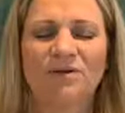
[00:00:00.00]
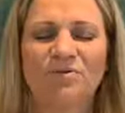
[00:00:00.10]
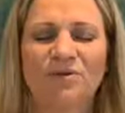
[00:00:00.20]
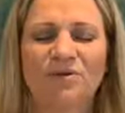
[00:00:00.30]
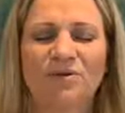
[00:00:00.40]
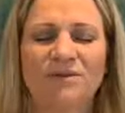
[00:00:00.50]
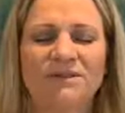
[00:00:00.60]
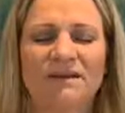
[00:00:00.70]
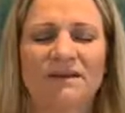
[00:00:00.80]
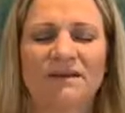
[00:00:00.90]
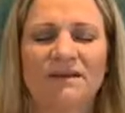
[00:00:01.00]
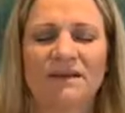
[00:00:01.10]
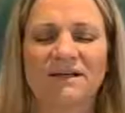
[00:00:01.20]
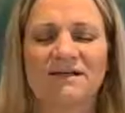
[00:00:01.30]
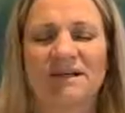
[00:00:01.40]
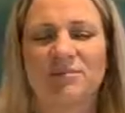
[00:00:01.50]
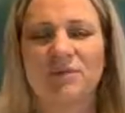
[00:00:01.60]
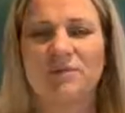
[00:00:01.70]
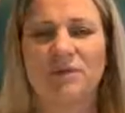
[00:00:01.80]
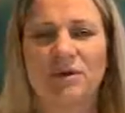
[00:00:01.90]
Tomorrow we'll take it the next step
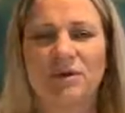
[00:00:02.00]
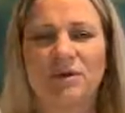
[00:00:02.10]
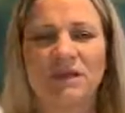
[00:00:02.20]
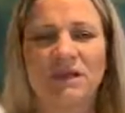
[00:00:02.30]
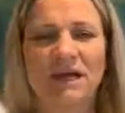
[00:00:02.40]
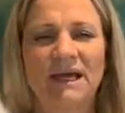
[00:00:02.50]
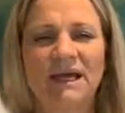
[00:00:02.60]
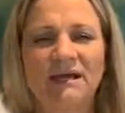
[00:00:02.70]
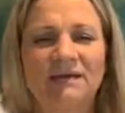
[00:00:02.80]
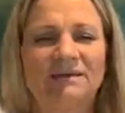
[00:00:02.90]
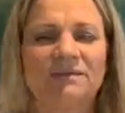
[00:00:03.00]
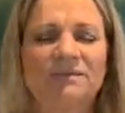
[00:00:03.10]
and we'll work with aligning.